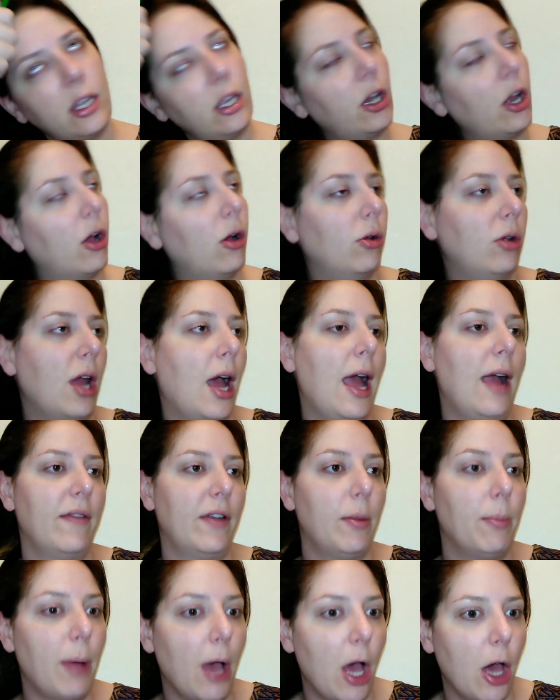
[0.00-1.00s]
You know, not
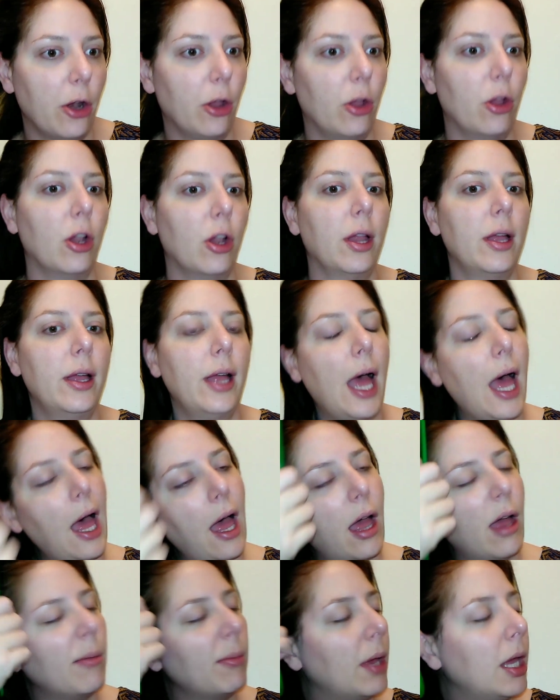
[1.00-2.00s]
having a bottle.
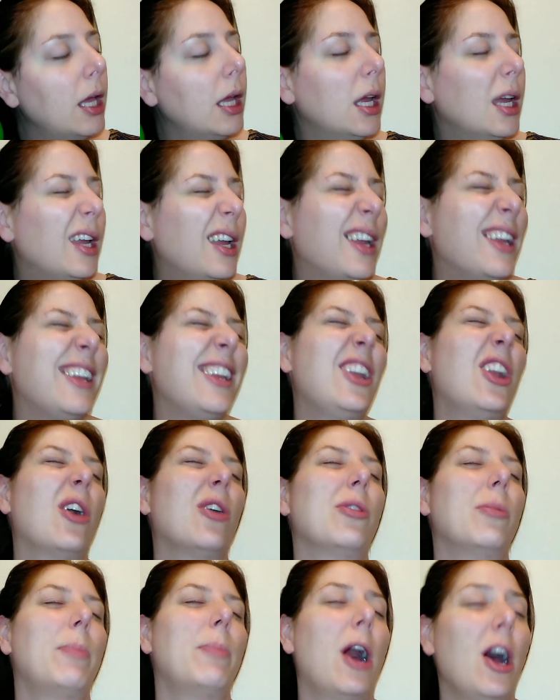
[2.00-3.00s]
Um, you
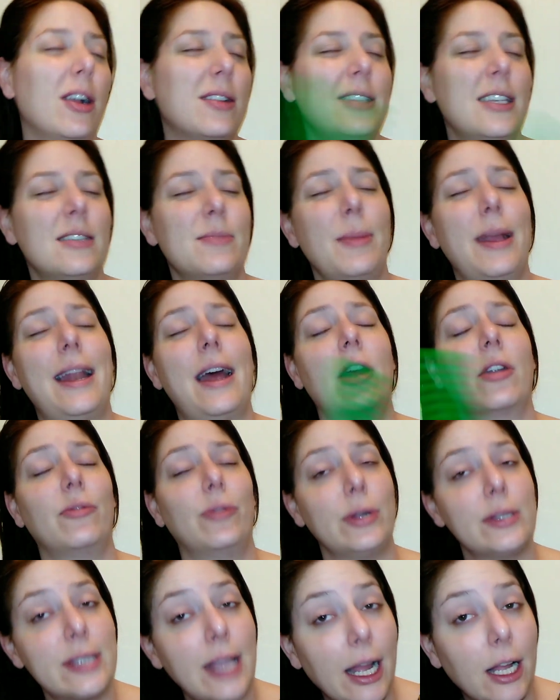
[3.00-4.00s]
know, the box is made out
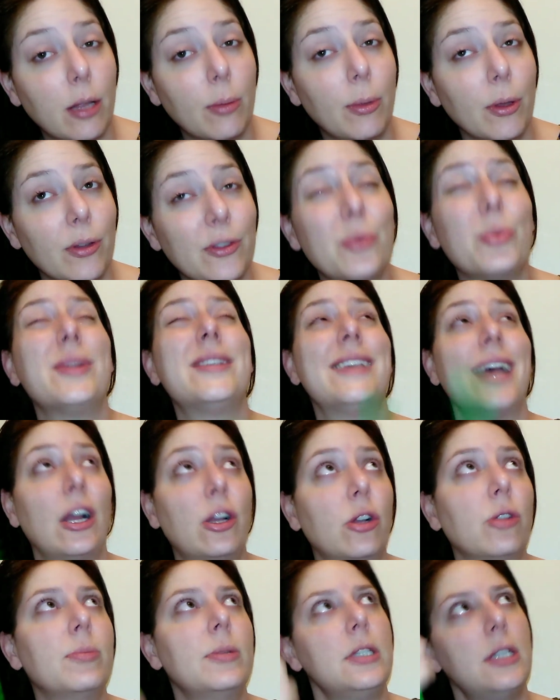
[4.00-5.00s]
of recyclable
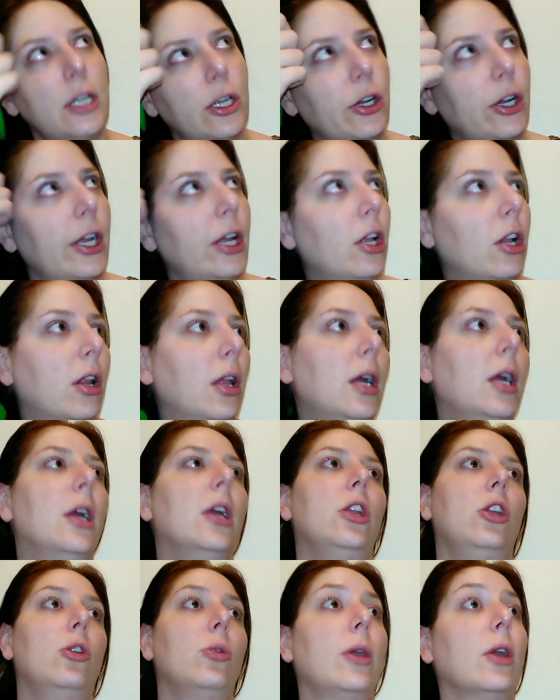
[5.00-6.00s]
recycled material.
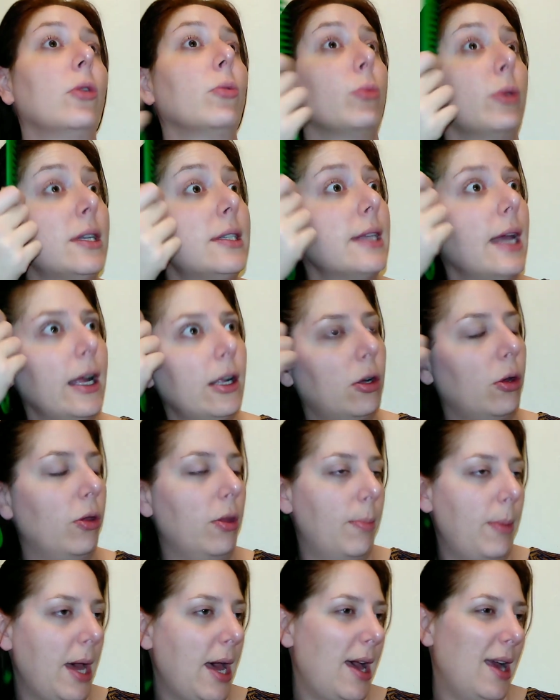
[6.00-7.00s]
You can
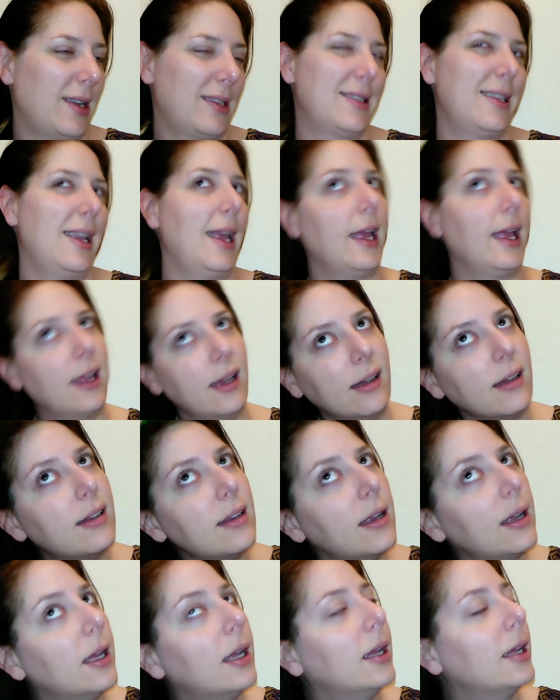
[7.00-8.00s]
recycle the box,
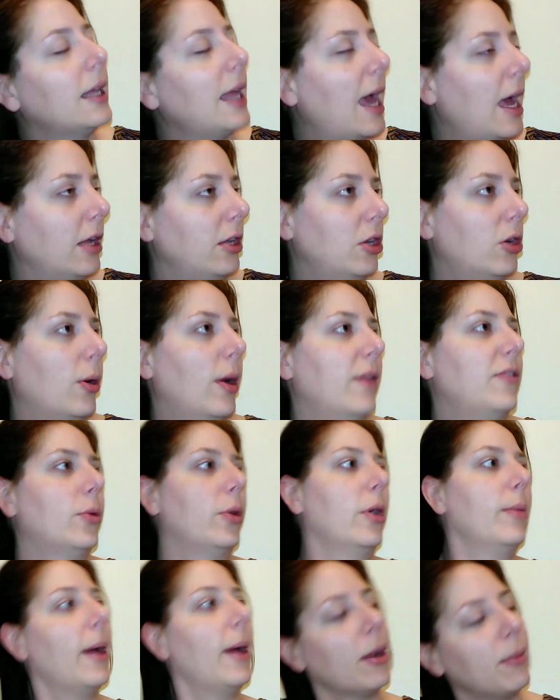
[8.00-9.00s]
and yeah, you don't have to
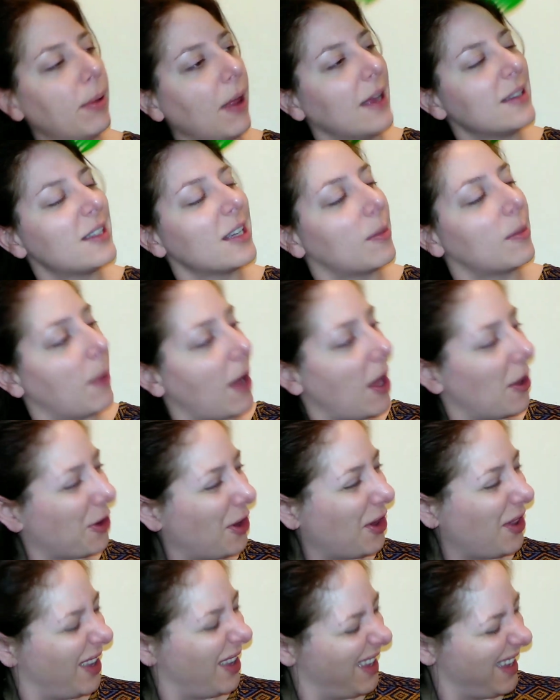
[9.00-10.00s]
worry about a plastic
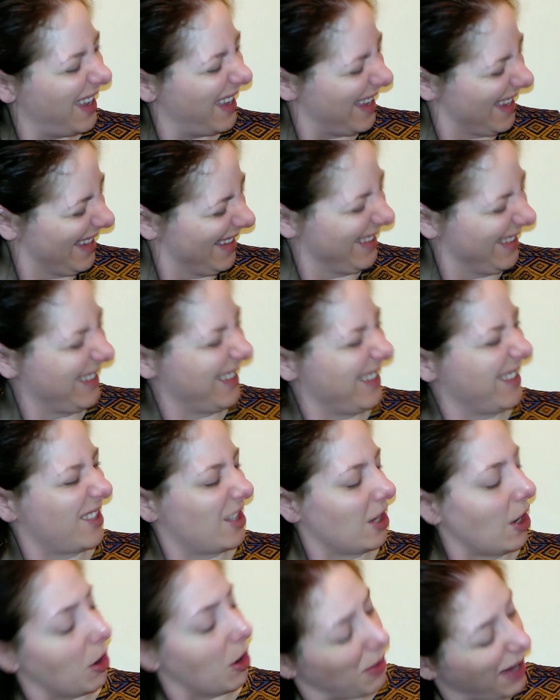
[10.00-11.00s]
bottle.
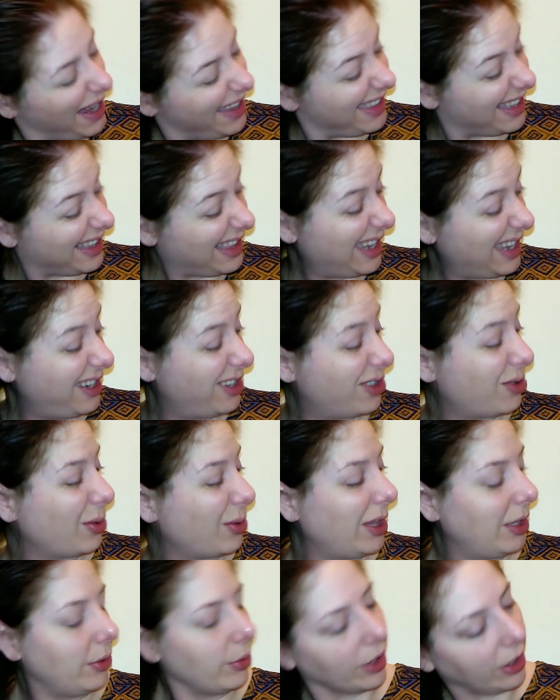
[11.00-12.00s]
So I think that is
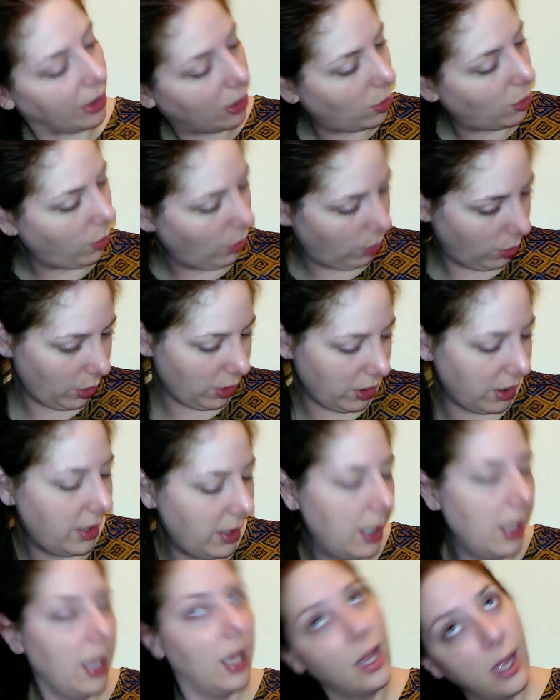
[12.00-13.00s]
really, really
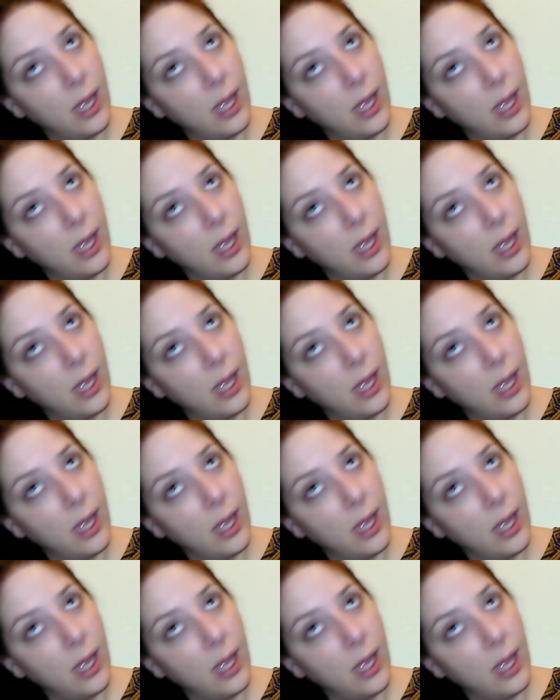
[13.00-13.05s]
cool.